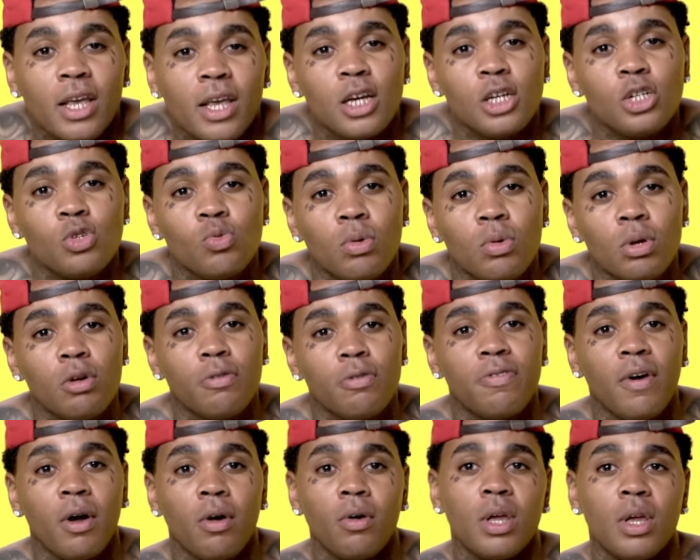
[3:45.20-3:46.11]
I kiss you on
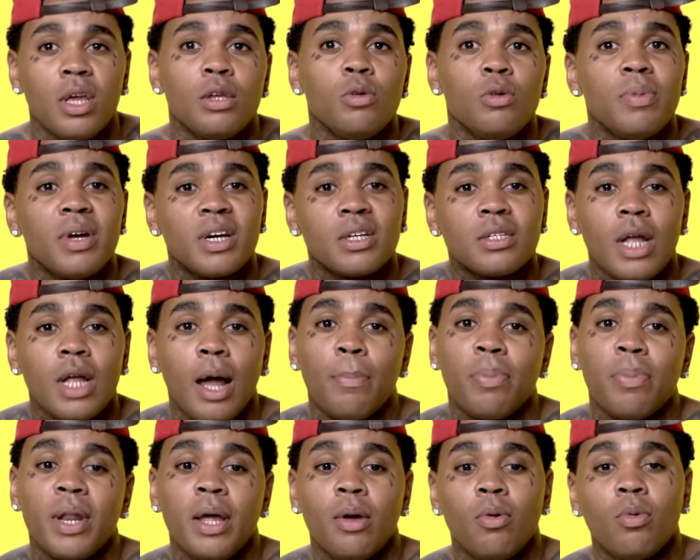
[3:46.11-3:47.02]
your forehead. You better
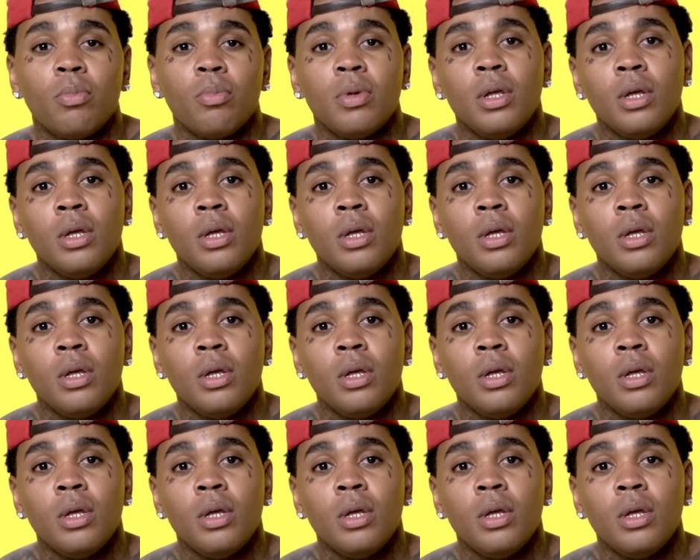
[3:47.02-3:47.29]
stop playing with